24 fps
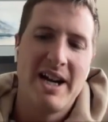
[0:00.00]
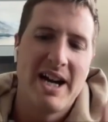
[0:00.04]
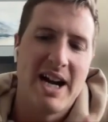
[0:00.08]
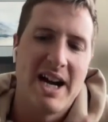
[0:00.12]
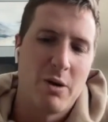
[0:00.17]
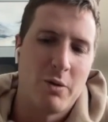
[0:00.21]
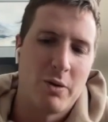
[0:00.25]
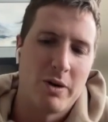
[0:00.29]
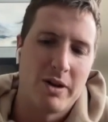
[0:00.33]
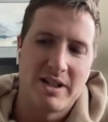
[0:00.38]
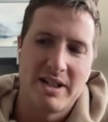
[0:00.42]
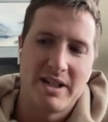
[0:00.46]
I
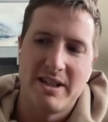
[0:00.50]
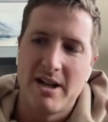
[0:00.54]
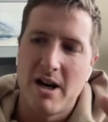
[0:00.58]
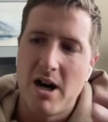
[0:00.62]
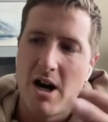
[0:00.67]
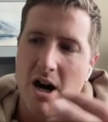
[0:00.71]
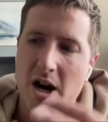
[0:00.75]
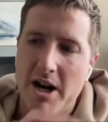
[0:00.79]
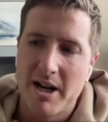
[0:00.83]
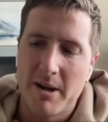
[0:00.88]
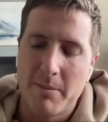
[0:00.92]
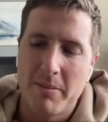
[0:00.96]
worked in the
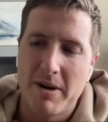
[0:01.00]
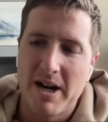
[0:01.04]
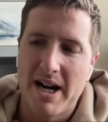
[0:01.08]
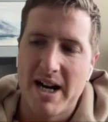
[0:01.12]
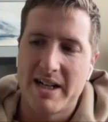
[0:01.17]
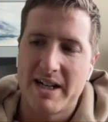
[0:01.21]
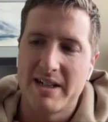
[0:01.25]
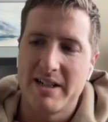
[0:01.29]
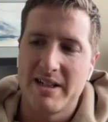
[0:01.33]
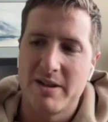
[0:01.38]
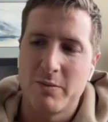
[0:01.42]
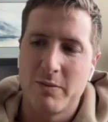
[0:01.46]
audit
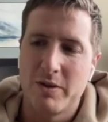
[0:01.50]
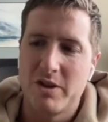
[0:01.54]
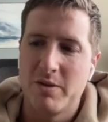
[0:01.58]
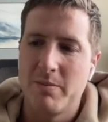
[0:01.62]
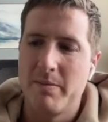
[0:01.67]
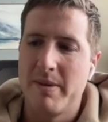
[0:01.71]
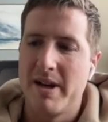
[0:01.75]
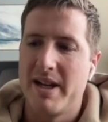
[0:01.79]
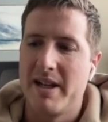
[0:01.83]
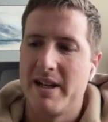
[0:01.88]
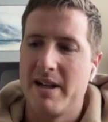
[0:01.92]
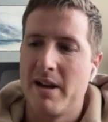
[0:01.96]
practice, which
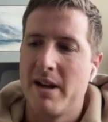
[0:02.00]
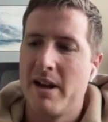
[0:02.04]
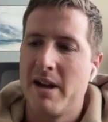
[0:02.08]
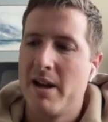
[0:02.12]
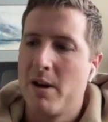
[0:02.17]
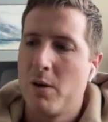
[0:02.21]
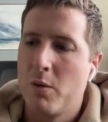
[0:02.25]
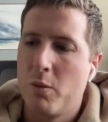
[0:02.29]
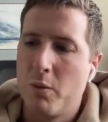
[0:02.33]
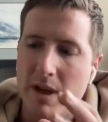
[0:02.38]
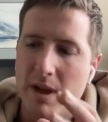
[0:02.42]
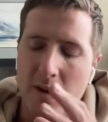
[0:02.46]
meant
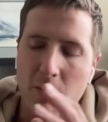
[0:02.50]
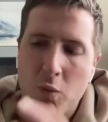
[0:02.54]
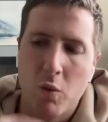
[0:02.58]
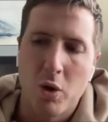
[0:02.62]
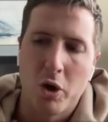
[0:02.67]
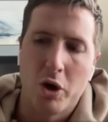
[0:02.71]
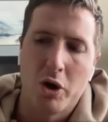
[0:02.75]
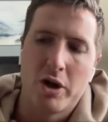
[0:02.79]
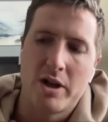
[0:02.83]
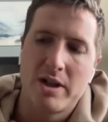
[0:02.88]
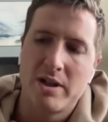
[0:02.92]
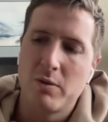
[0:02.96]
we
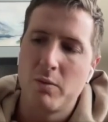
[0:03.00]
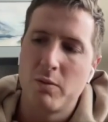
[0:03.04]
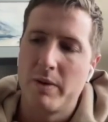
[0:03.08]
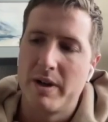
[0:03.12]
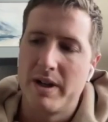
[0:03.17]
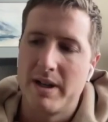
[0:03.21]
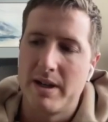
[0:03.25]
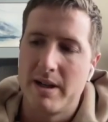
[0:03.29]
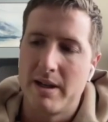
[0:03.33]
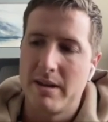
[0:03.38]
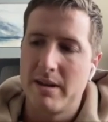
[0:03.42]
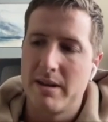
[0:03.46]
worked
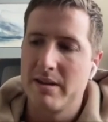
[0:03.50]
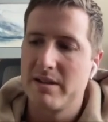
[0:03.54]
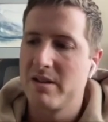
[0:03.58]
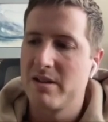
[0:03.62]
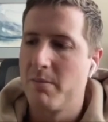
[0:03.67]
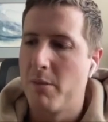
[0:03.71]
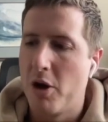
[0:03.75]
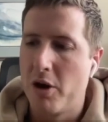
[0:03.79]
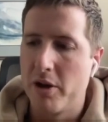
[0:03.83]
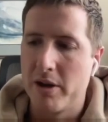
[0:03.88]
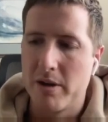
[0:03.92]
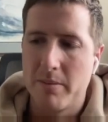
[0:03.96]
with
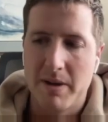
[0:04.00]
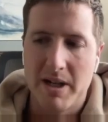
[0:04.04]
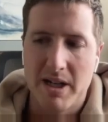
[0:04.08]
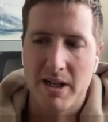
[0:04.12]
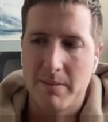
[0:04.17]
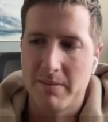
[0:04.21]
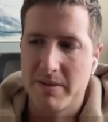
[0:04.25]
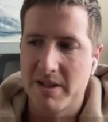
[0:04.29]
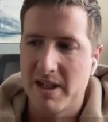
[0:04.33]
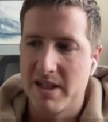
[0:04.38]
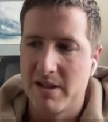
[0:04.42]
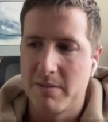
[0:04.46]
small to
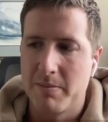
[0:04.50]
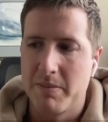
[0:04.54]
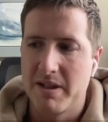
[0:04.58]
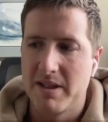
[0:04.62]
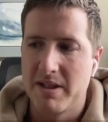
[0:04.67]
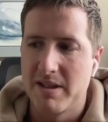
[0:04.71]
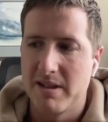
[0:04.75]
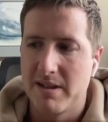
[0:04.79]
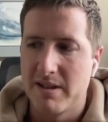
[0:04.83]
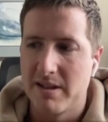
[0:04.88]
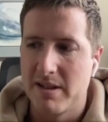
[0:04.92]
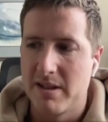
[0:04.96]
medium sized
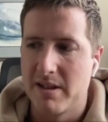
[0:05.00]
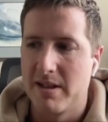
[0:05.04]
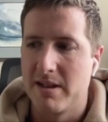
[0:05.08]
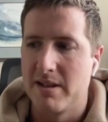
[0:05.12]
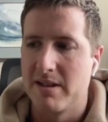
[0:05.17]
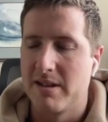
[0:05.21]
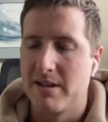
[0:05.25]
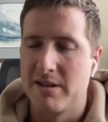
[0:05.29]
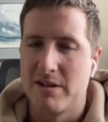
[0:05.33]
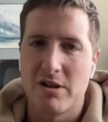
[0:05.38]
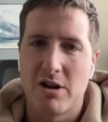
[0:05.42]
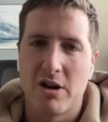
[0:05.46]

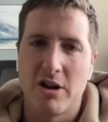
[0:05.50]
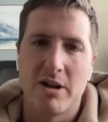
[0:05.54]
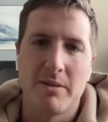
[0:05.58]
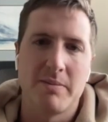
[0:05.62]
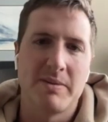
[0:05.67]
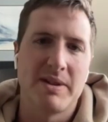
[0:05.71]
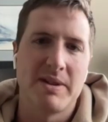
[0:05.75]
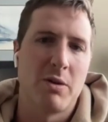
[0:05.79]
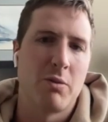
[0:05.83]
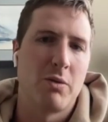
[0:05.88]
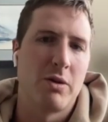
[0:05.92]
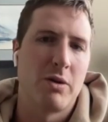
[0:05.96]
businesses and
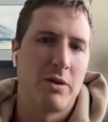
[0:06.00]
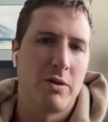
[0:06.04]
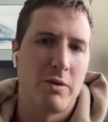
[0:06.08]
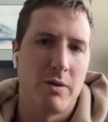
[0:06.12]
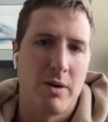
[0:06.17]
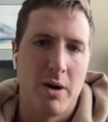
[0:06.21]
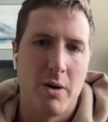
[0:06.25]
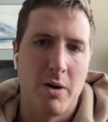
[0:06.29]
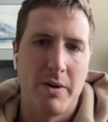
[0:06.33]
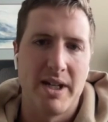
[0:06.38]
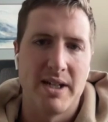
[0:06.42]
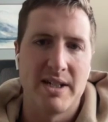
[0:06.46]
startups that were
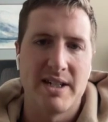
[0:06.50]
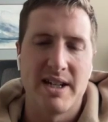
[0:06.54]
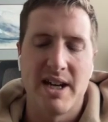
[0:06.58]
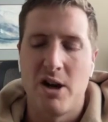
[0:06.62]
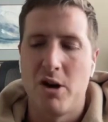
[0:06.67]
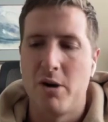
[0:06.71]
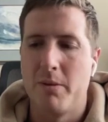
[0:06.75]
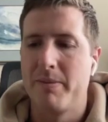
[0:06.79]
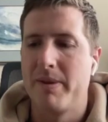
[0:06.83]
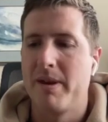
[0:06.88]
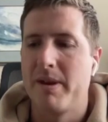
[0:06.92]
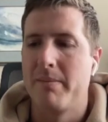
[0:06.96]
growing to
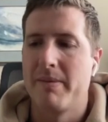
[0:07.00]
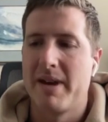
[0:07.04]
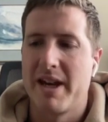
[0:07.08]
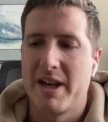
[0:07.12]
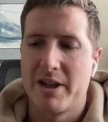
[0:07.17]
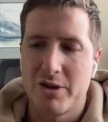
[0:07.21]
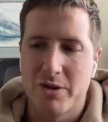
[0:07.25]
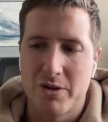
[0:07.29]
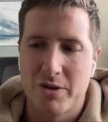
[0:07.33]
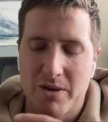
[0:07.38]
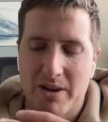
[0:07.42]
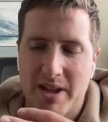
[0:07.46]
help them
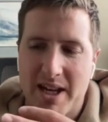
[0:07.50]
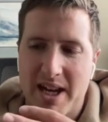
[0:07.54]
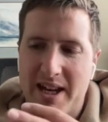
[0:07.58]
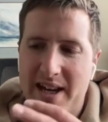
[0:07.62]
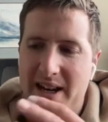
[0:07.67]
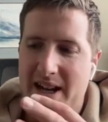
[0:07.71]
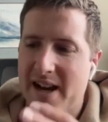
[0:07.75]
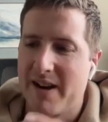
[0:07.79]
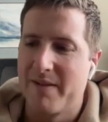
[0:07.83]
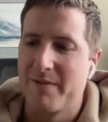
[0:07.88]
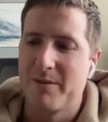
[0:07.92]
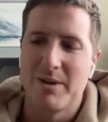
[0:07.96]
make sure that
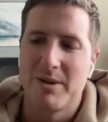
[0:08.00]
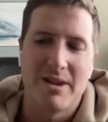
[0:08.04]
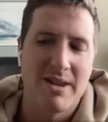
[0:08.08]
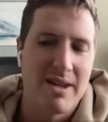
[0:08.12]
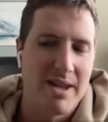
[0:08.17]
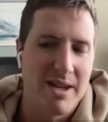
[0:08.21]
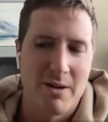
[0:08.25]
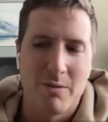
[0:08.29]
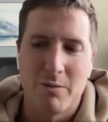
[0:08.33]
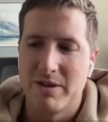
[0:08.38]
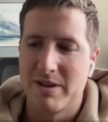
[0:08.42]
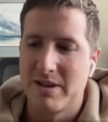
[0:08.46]

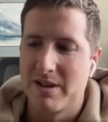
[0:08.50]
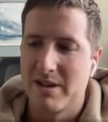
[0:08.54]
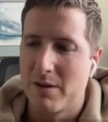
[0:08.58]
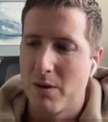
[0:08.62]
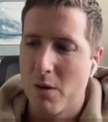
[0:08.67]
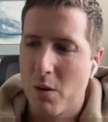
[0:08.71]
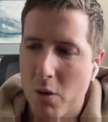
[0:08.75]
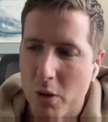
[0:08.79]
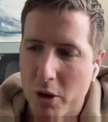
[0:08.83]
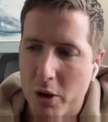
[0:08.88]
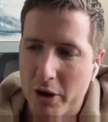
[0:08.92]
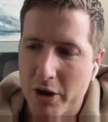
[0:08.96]
everything was in
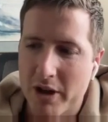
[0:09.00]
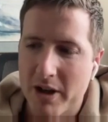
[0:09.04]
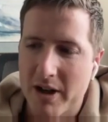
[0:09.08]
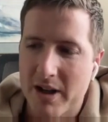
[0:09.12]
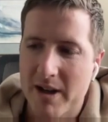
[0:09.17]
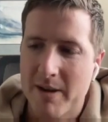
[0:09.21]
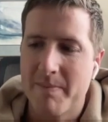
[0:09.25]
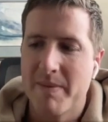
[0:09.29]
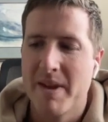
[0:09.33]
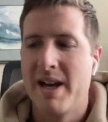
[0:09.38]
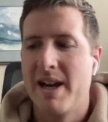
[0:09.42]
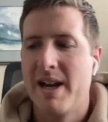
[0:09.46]
order.